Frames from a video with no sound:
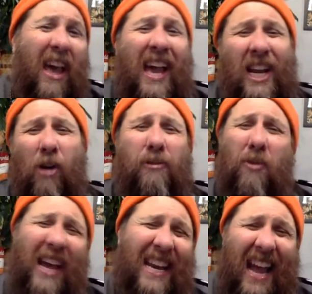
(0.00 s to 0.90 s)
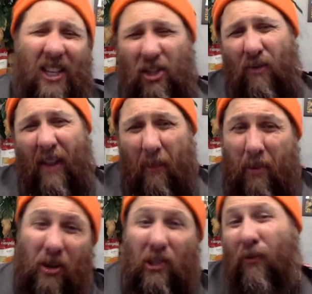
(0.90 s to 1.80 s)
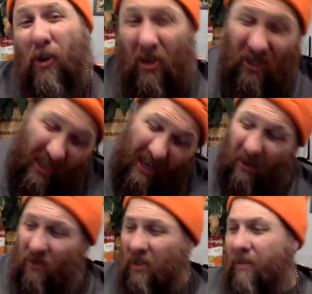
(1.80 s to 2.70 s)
and hopefully we hadn't actually read the books for ourselves.